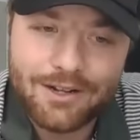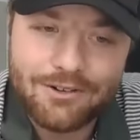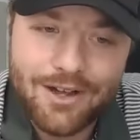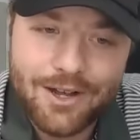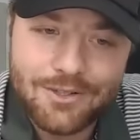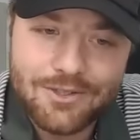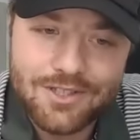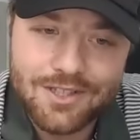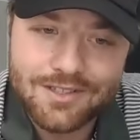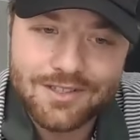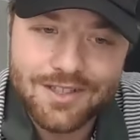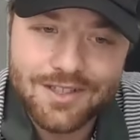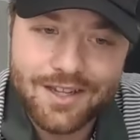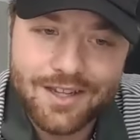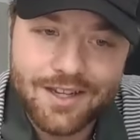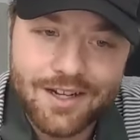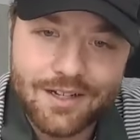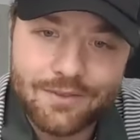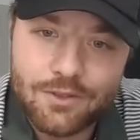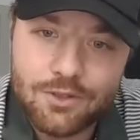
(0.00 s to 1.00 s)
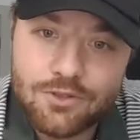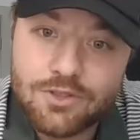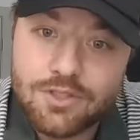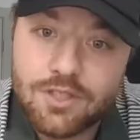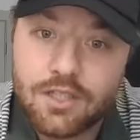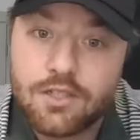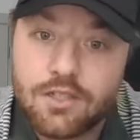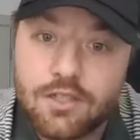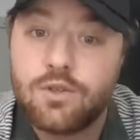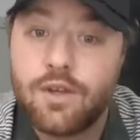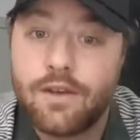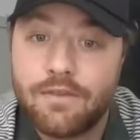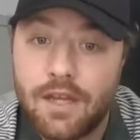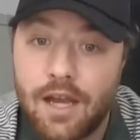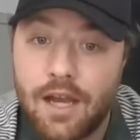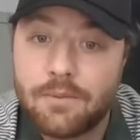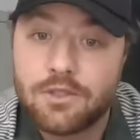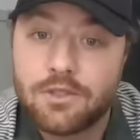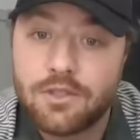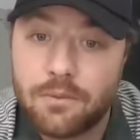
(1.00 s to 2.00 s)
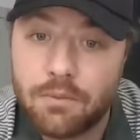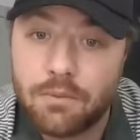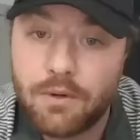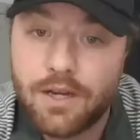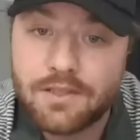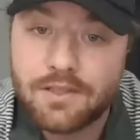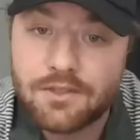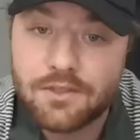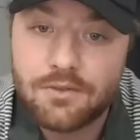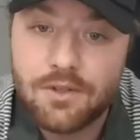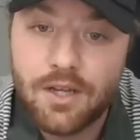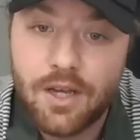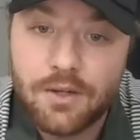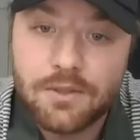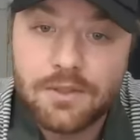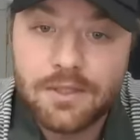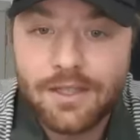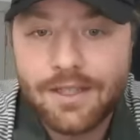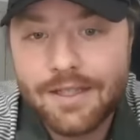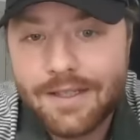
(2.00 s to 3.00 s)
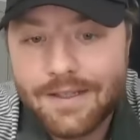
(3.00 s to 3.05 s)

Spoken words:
allows things to get kind of interesting because you have the option to press, as you know.